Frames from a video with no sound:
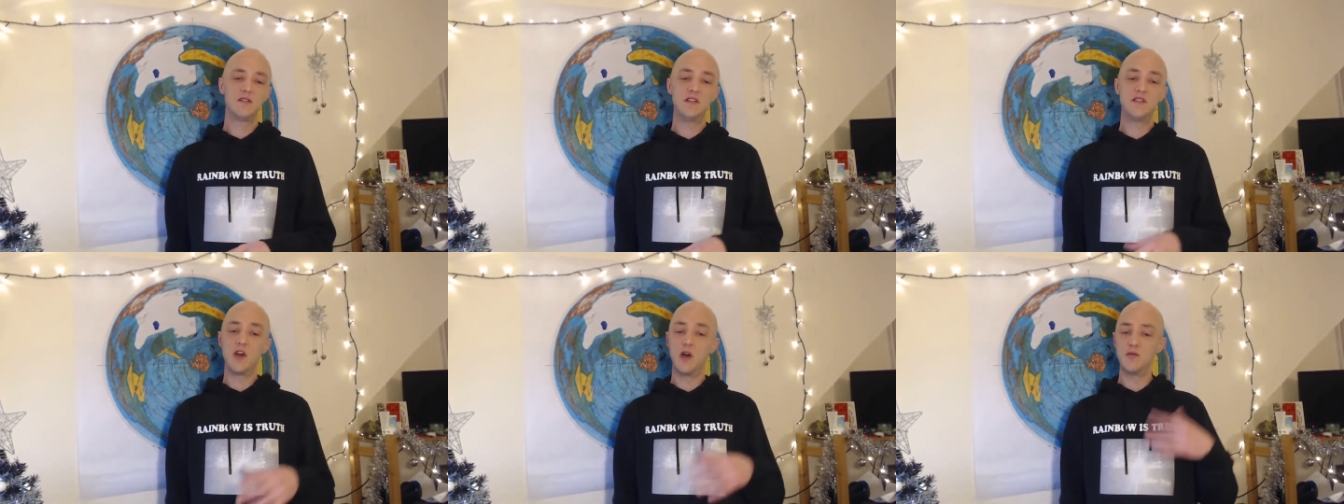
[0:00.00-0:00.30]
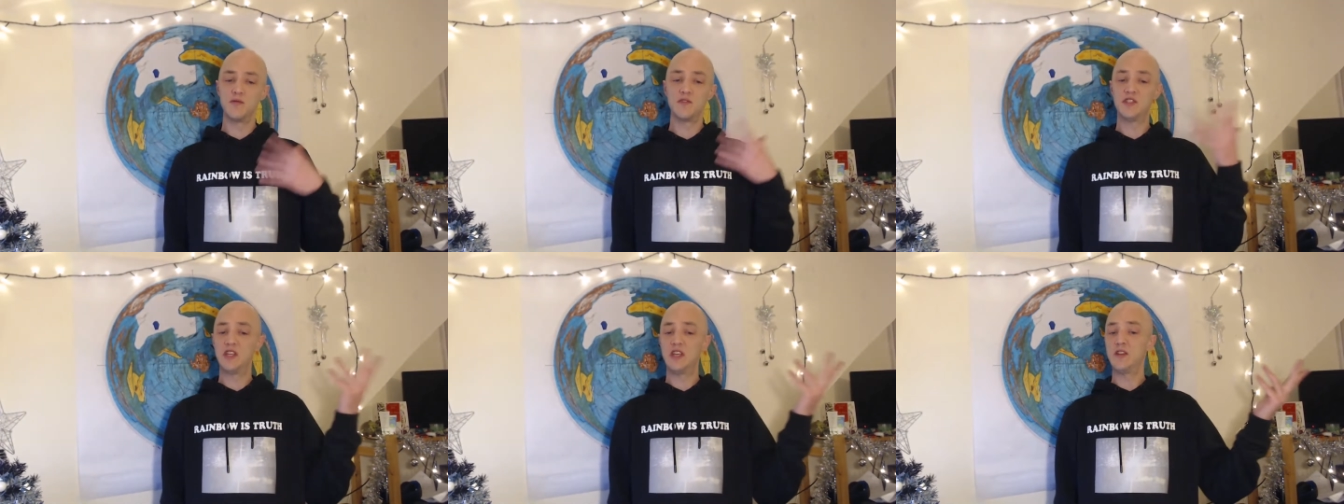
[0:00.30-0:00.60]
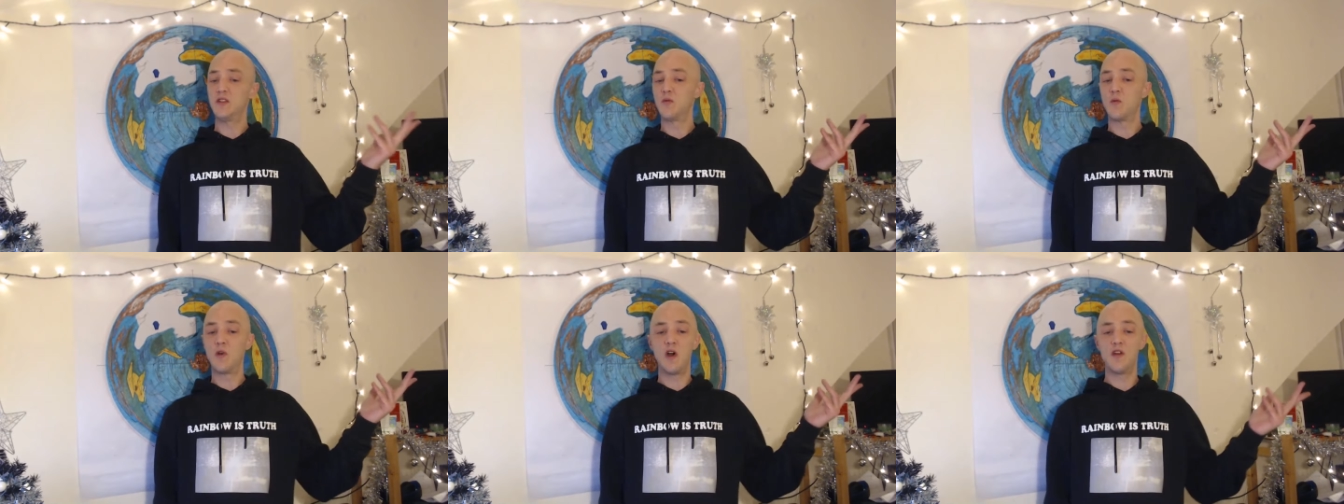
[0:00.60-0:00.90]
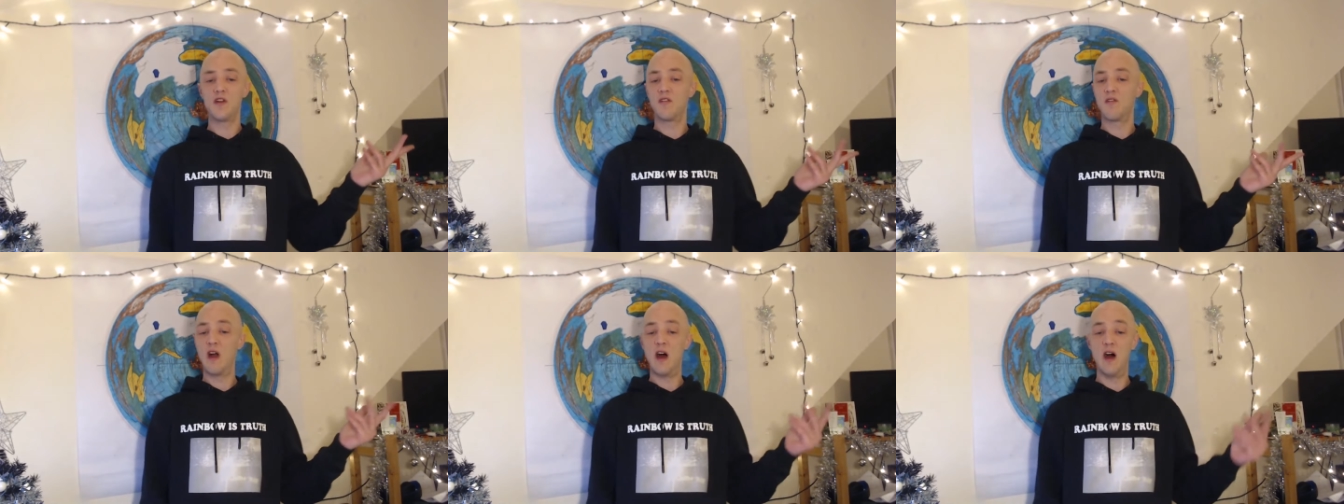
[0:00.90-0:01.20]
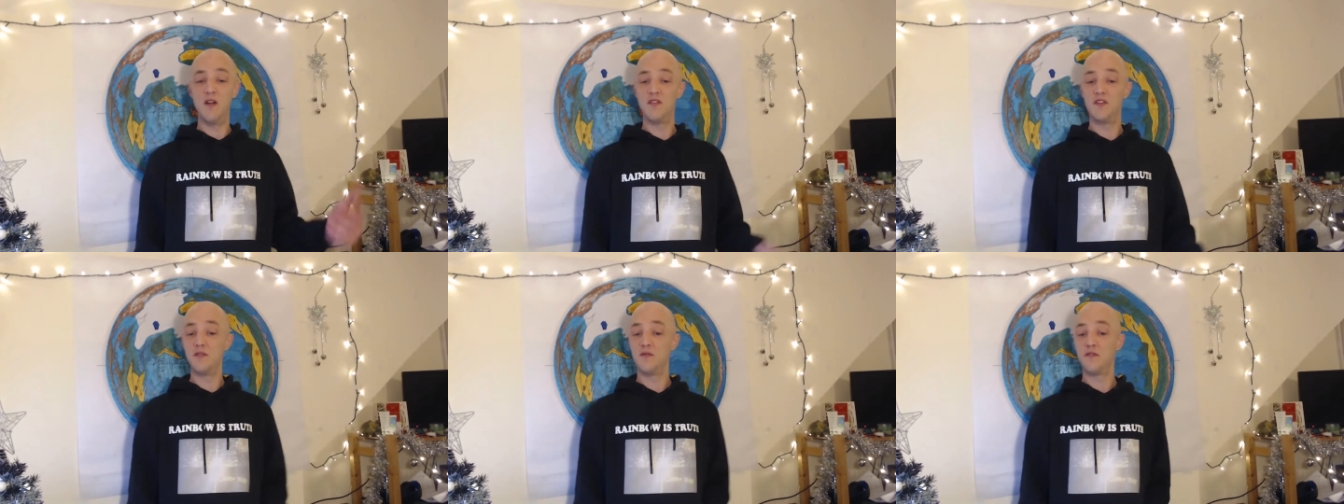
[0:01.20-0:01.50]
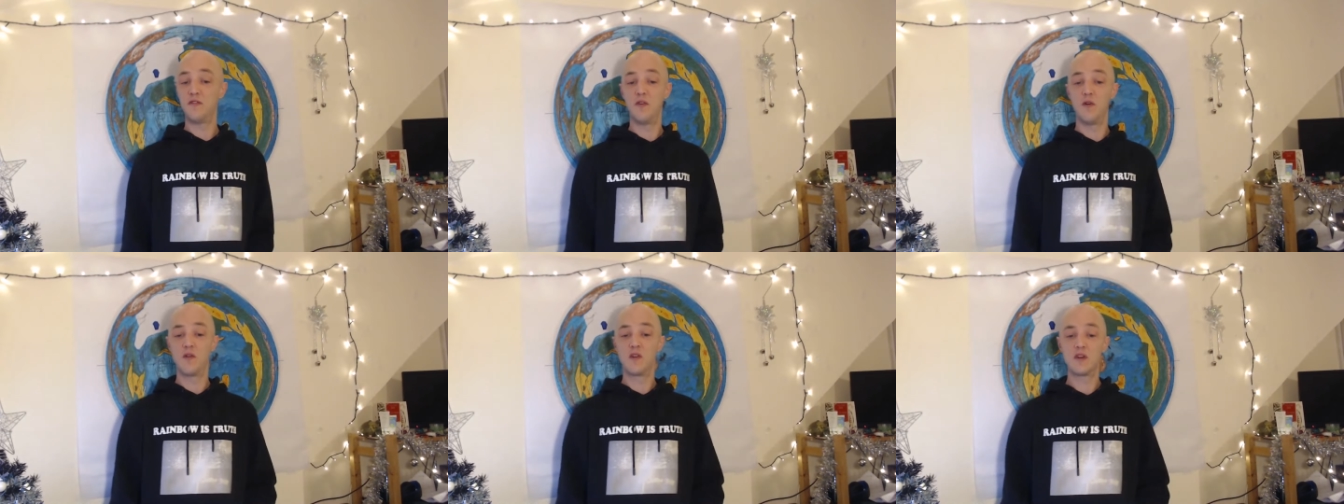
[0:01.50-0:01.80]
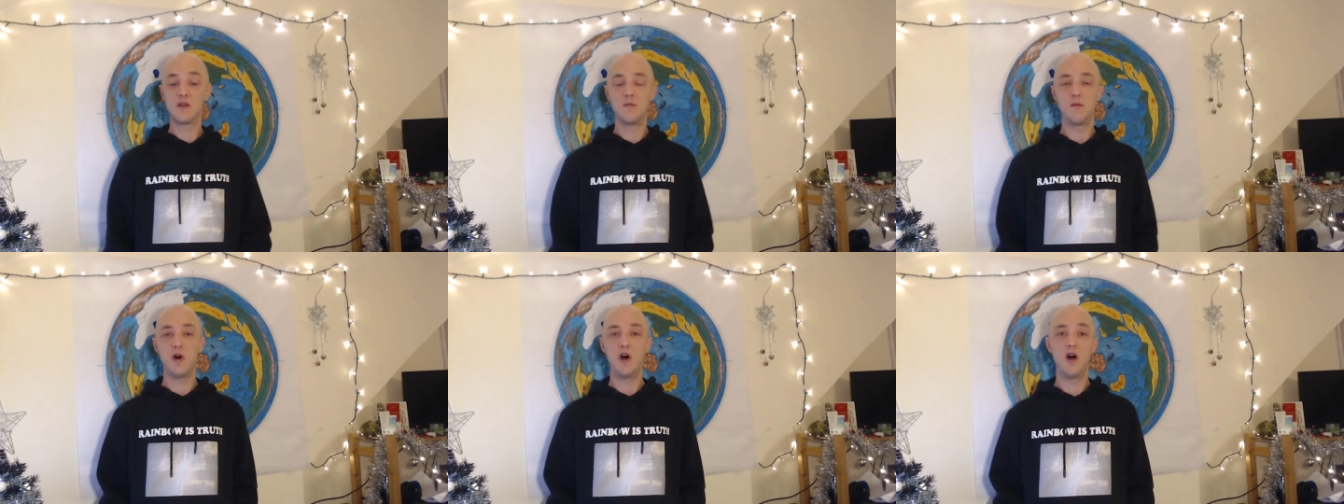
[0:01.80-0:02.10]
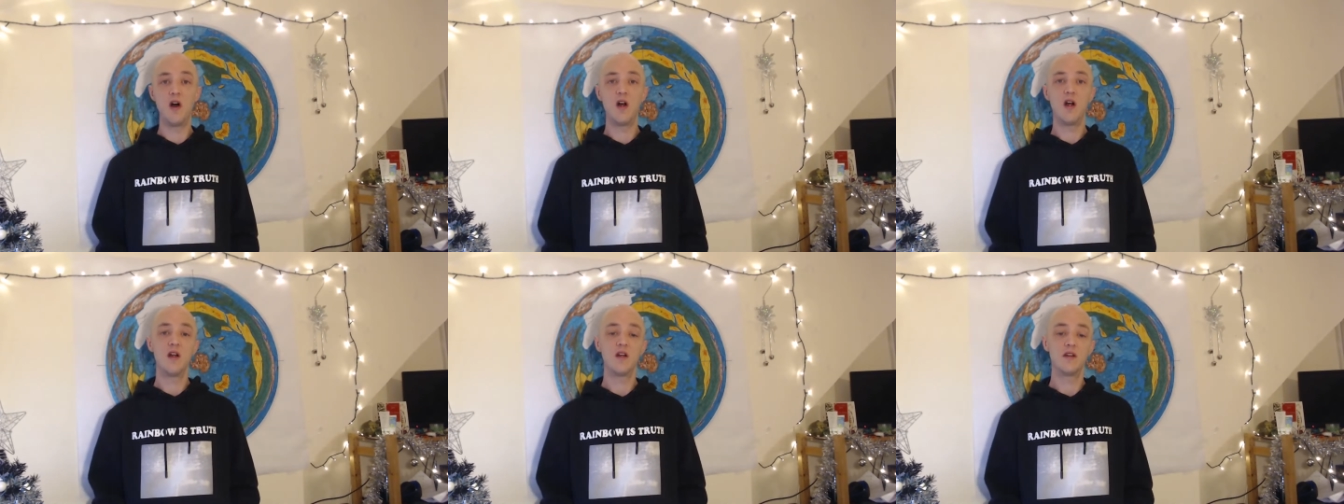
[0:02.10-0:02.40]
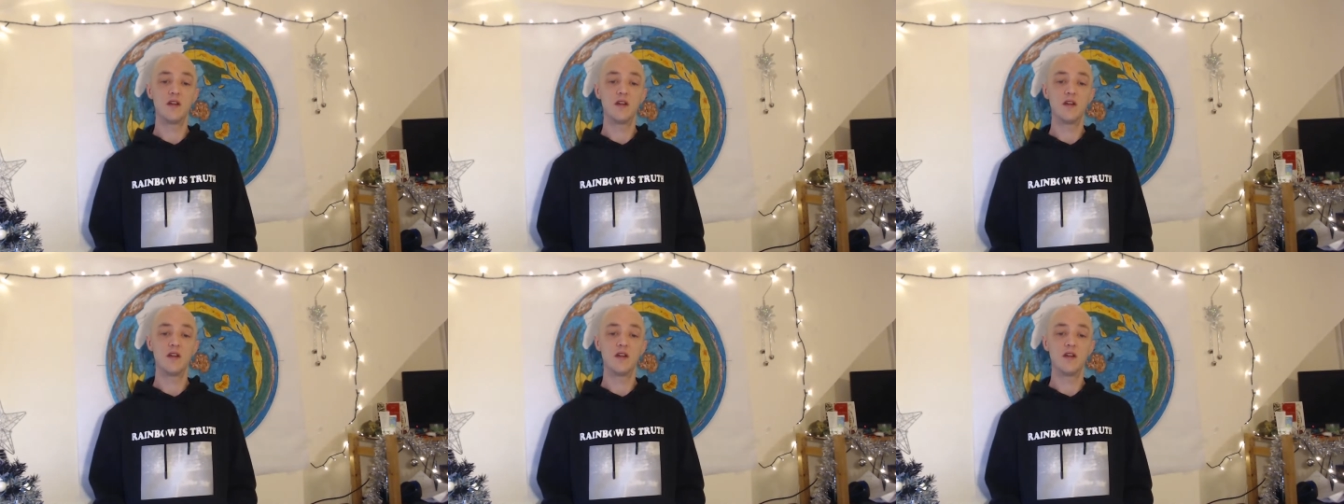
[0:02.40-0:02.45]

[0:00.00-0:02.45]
don't see the world around them falling apart.